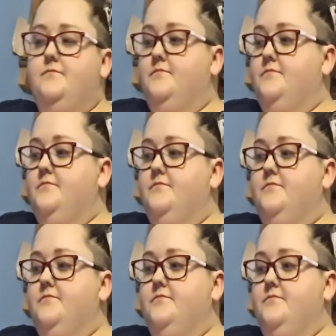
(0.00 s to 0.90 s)

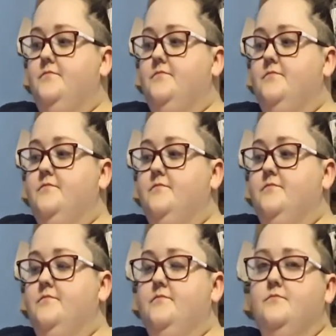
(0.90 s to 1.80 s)

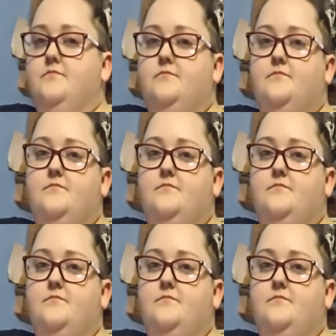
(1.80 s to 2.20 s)
(silent)